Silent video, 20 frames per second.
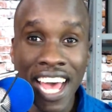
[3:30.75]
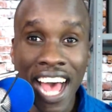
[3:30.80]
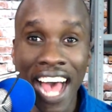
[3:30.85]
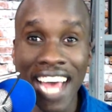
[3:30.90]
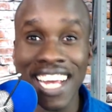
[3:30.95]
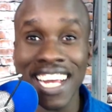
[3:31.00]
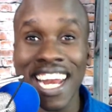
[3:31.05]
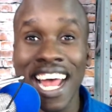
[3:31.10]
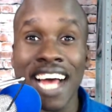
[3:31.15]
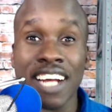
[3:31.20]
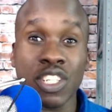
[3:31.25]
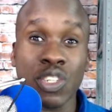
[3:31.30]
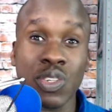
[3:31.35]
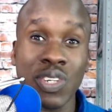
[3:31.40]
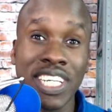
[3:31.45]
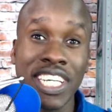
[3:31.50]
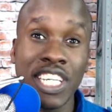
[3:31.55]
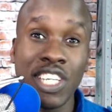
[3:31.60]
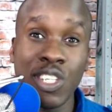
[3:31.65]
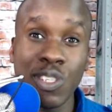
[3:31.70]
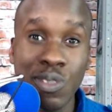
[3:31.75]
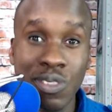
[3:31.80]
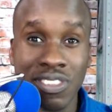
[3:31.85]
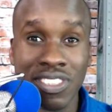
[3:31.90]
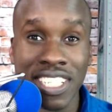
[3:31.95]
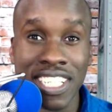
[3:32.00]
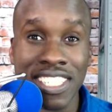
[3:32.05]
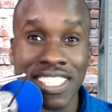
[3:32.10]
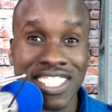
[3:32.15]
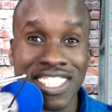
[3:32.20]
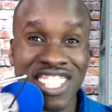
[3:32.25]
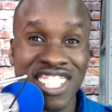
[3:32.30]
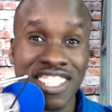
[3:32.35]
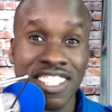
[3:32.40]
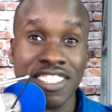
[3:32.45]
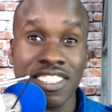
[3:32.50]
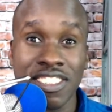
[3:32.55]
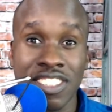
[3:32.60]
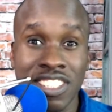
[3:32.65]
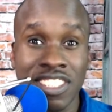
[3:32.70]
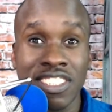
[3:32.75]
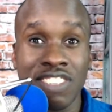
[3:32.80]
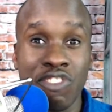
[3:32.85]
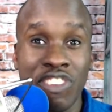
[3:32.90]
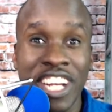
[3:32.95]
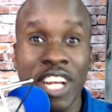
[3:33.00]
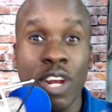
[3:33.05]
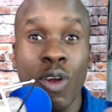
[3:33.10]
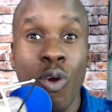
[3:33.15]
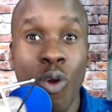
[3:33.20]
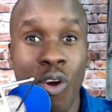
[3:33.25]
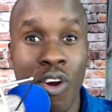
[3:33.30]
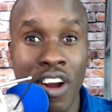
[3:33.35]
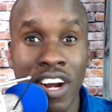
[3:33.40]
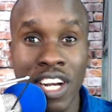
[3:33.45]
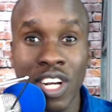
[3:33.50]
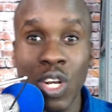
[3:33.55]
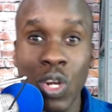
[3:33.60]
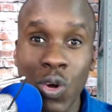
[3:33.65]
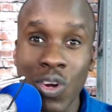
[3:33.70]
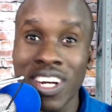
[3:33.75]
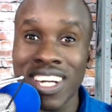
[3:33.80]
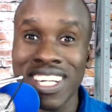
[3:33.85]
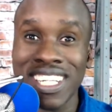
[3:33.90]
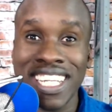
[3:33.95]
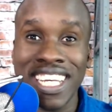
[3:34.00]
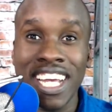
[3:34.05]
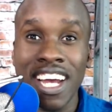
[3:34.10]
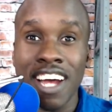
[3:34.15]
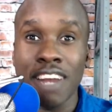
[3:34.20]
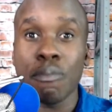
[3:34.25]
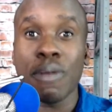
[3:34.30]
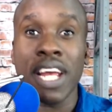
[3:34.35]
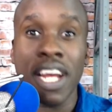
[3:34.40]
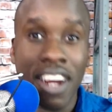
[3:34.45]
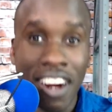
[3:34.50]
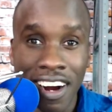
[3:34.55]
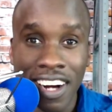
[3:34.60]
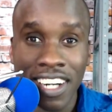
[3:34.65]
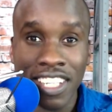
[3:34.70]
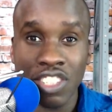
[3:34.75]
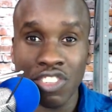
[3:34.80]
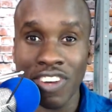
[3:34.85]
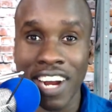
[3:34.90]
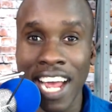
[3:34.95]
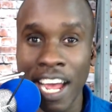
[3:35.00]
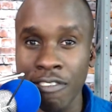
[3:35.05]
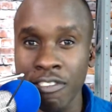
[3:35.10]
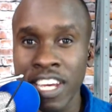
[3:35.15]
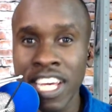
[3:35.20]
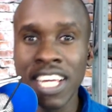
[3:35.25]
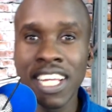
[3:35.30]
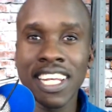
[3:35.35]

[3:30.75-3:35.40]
I can actually use this to, to record locally on my hard drive.